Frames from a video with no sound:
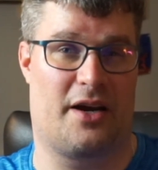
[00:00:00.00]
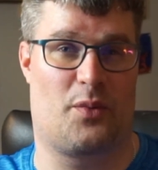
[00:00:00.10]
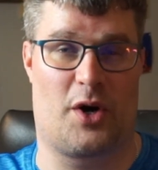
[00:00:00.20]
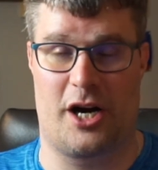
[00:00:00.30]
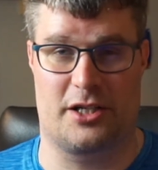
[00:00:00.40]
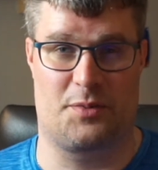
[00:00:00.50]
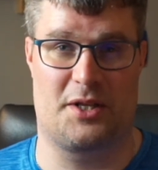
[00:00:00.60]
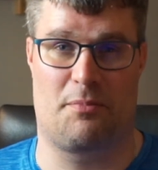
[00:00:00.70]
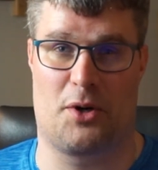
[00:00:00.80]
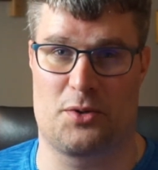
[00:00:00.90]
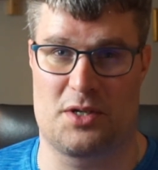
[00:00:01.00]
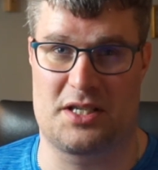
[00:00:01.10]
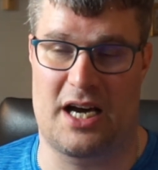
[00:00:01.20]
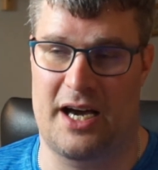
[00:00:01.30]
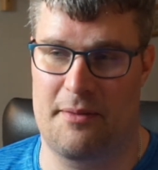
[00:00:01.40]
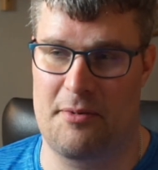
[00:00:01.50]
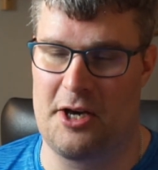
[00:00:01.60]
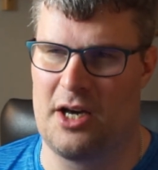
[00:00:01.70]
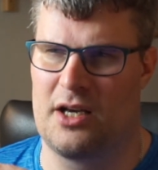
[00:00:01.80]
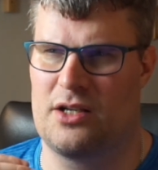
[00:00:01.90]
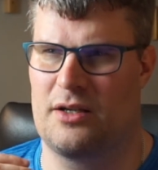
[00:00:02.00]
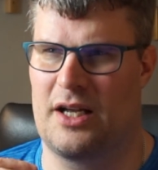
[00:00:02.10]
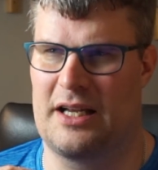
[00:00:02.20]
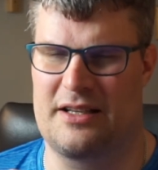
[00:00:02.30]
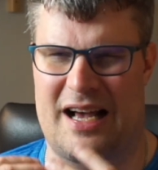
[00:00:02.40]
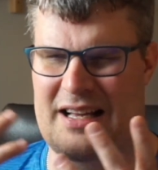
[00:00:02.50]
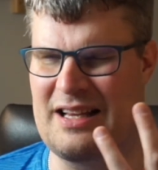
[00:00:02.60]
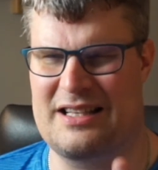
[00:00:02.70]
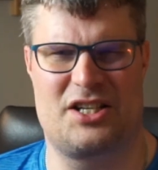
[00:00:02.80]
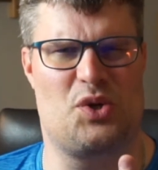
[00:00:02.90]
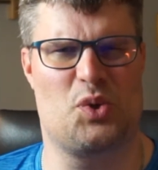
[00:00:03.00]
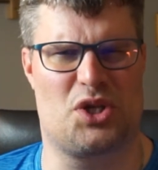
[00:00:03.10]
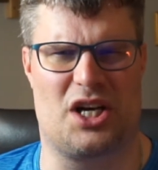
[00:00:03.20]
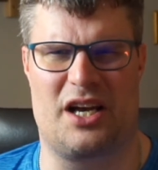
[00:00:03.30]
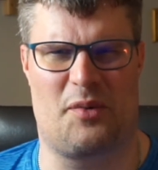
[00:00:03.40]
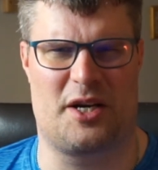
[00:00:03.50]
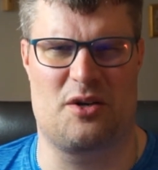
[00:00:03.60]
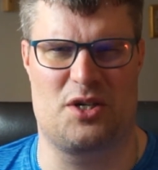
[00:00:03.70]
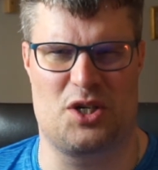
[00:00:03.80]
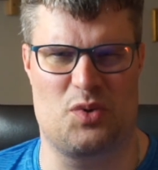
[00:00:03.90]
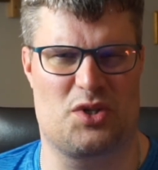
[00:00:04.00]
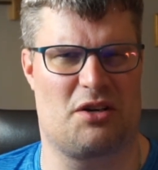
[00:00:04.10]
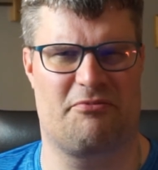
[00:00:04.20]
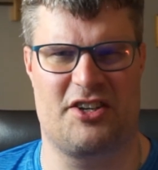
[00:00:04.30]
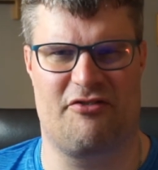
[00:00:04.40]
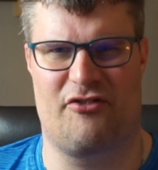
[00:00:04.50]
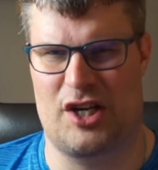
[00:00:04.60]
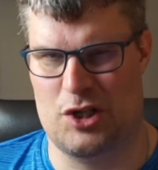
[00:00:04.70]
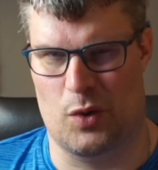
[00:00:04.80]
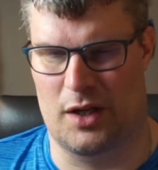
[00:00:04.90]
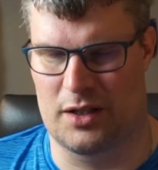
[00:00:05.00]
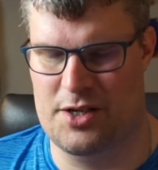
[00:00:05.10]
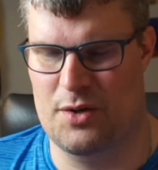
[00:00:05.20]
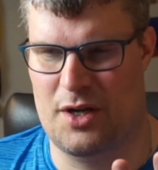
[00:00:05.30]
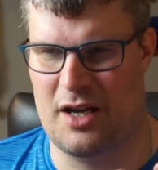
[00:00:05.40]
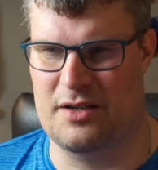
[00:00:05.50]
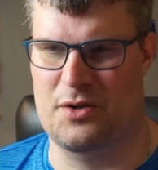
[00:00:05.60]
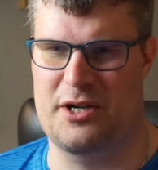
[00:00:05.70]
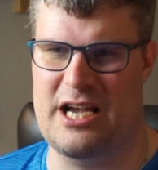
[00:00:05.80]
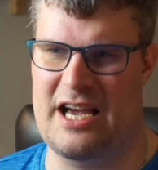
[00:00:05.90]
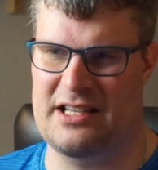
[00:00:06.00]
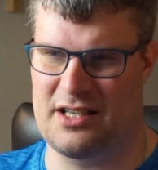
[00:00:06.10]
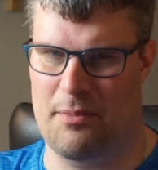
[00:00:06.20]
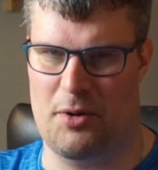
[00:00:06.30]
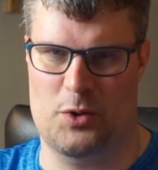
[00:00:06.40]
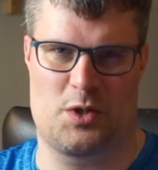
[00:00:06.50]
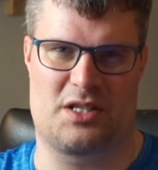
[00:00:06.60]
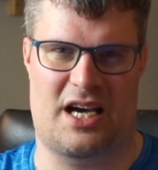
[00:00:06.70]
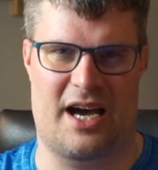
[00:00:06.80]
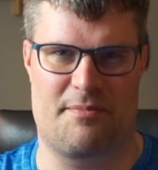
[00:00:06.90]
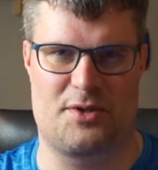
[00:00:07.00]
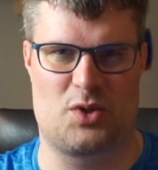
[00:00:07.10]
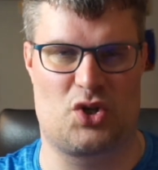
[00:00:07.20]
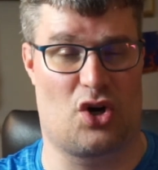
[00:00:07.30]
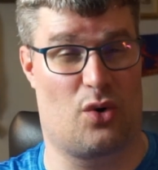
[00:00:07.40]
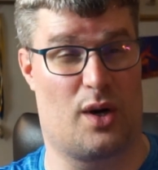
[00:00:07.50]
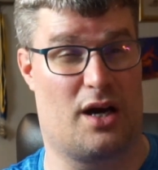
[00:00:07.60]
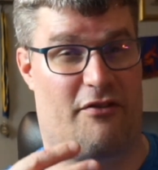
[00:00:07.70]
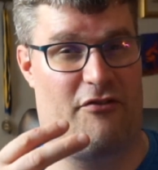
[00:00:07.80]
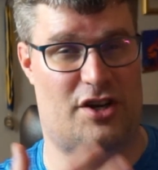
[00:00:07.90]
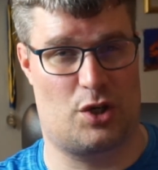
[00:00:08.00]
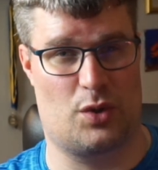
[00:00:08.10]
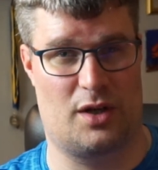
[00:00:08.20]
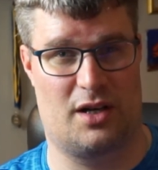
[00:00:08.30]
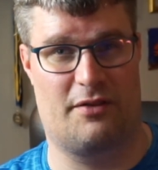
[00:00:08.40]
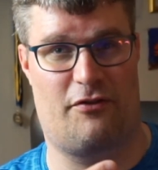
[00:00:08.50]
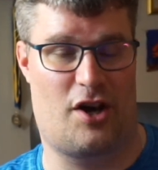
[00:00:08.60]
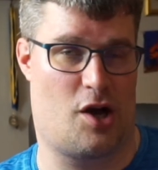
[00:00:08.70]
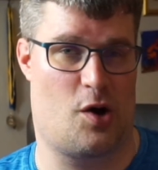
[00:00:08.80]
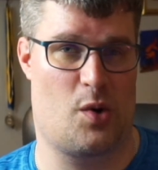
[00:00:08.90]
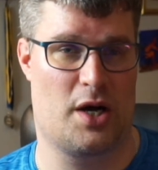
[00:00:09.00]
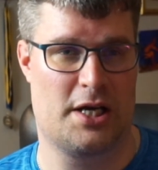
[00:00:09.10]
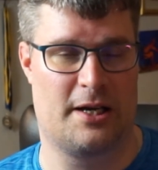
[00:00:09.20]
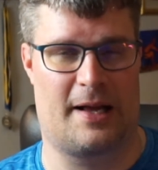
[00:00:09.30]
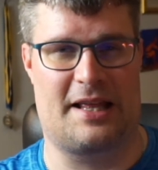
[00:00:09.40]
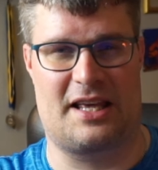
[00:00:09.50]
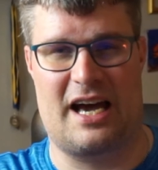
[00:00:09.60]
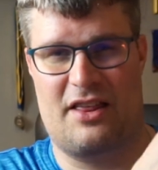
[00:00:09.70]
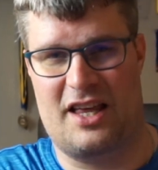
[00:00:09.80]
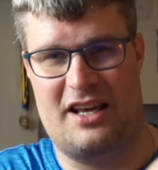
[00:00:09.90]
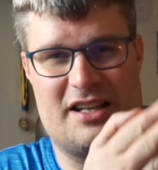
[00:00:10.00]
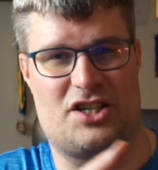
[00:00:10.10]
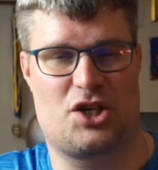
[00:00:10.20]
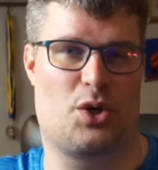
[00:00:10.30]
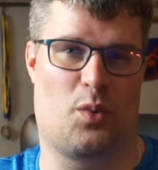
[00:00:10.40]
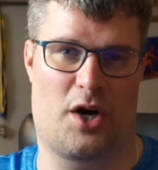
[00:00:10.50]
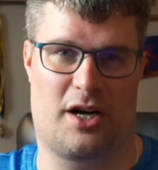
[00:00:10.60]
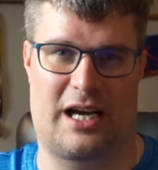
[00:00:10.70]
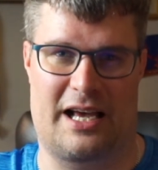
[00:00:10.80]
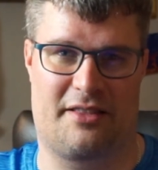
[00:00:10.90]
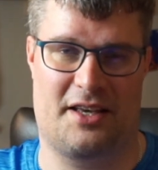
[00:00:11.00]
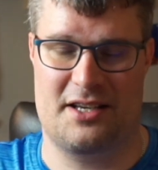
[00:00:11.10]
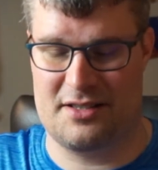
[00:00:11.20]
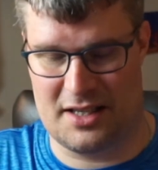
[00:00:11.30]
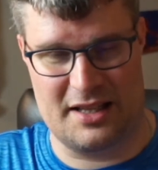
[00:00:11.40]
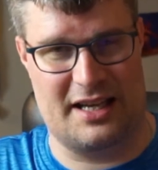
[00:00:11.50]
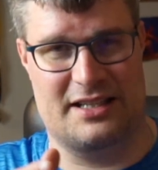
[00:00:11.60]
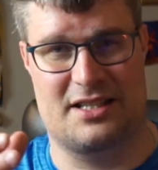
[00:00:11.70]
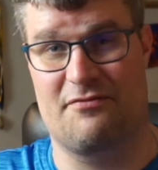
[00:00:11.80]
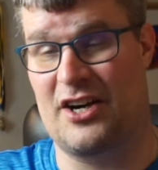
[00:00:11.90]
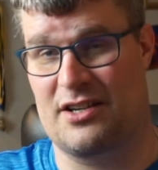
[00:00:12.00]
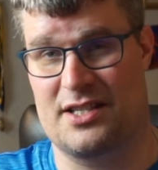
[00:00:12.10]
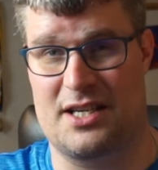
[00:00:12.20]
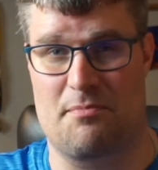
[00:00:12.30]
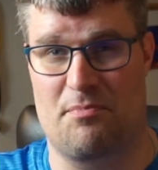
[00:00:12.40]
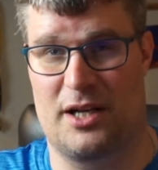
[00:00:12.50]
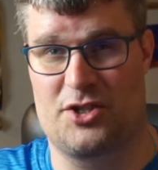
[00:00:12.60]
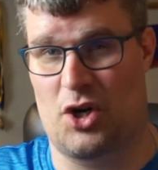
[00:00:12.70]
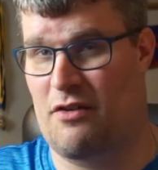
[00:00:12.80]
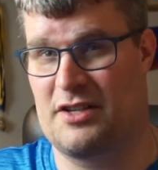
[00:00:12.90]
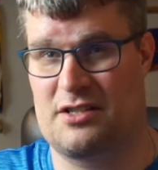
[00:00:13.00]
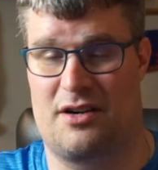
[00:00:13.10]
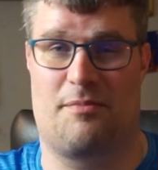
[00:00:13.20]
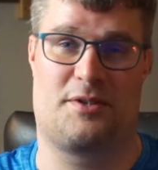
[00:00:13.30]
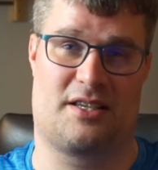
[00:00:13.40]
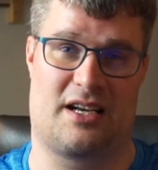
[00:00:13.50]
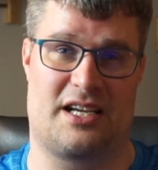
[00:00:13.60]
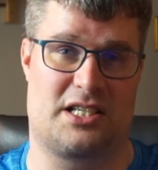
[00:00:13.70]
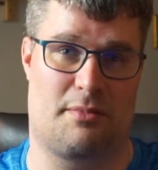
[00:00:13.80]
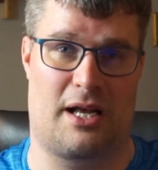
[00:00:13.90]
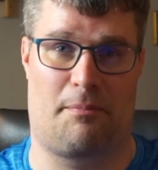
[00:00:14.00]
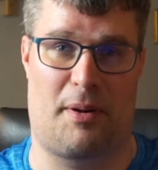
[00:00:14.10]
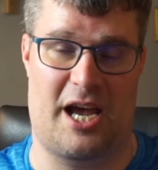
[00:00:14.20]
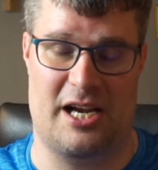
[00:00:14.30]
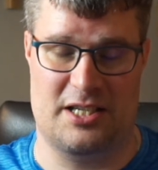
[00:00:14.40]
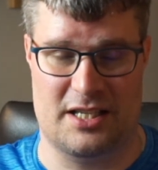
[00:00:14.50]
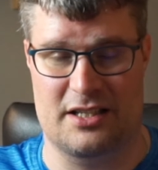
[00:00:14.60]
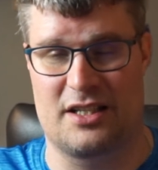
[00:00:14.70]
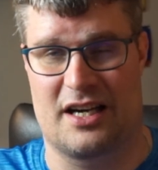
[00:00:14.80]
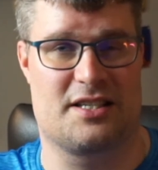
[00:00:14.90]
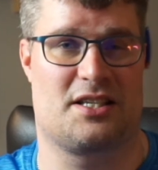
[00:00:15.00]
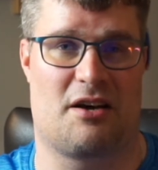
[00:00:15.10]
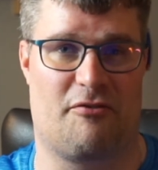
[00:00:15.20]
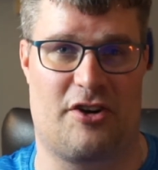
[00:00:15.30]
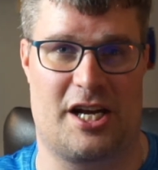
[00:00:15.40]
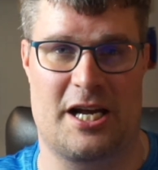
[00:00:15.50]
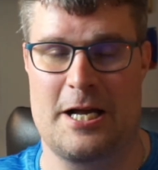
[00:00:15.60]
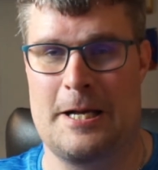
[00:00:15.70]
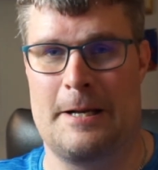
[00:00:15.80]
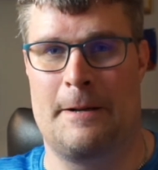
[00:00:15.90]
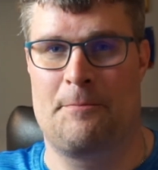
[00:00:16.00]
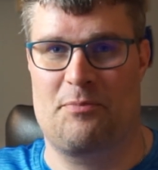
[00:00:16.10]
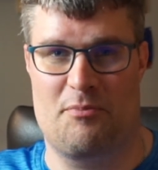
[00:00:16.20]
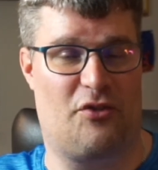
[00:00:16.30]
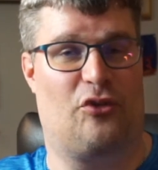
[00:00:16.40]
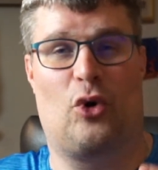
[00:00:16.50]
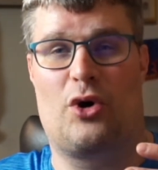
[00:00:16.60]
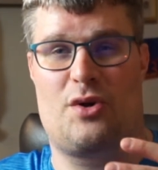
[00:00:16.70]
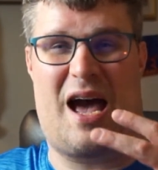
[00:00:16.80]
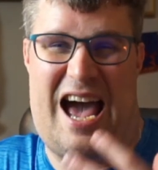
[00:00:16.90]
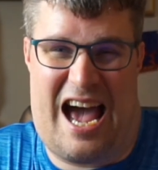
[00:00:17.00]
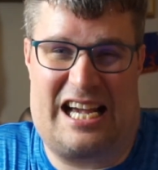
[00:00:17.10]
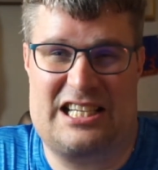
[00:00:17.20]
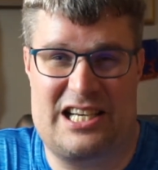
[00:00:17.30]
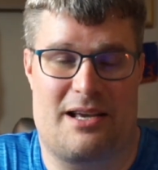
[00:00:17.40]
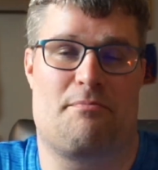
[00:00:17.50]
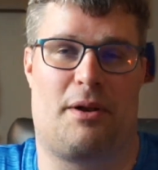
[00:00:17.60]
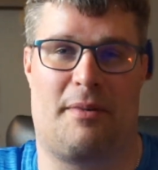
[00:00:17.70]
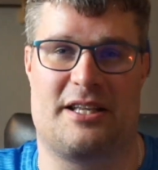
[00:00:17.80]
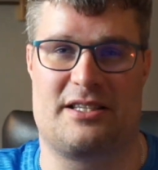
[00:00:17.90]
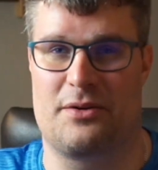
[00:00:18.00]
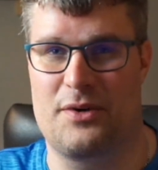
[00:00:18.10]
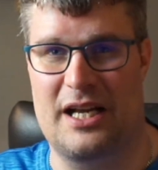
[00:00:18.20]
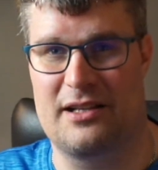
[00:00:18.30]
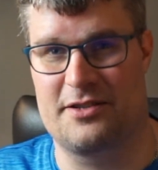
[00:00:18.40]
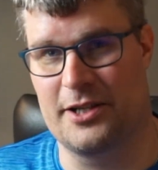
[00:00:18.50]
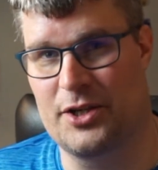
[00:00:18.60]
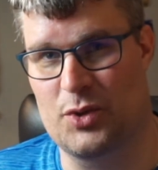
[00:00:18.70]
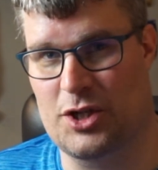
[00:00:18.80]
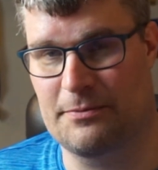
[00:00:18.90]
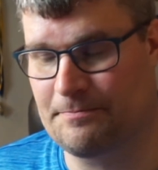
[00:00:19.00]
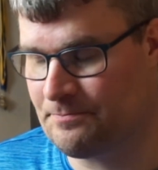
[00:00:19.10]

and worked with the prototype, and that's usually when you do something visual. You can create a prototype to show a visual flow, and I think it should work like this. It's a very simple JavaScript and HTML page that does something before you actually implement the real solution.